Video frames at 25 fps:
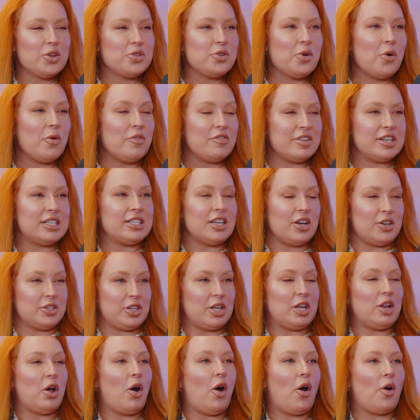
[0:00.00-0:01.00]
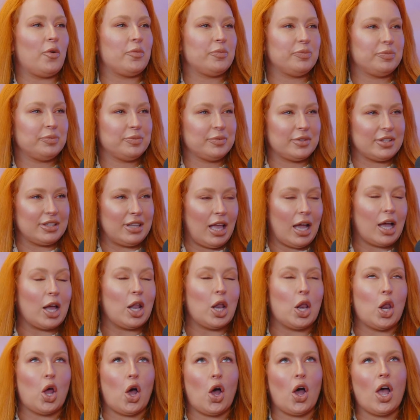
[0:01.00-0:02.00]
your videos a lot. Like
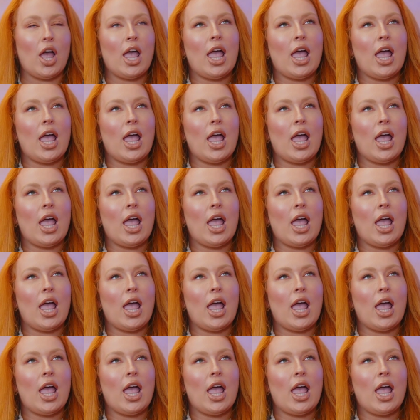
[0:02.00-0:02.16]
a lot.